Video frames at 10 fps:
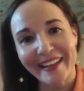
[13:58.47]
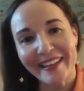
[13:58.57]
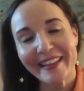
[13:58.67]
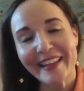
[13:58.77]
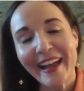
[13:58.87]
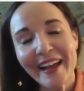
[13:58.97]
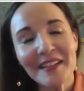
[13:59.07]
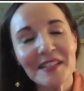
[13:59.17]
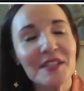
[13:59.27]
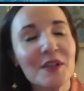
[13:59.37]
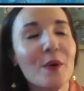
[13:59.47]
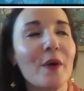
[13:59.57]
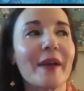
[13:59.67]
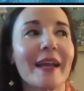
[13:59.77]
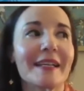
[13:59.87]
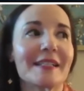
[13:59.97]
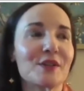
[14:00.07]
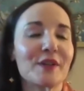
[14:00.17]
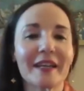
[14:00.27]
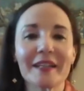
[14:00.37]
Yeah, so okay, so
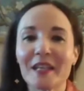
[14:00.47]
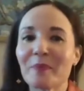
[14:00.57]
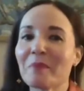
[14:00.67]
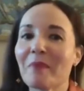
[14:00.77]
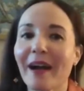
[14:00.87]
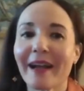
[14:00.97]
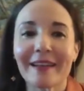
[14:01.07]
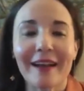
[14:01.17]
you got to keep in mind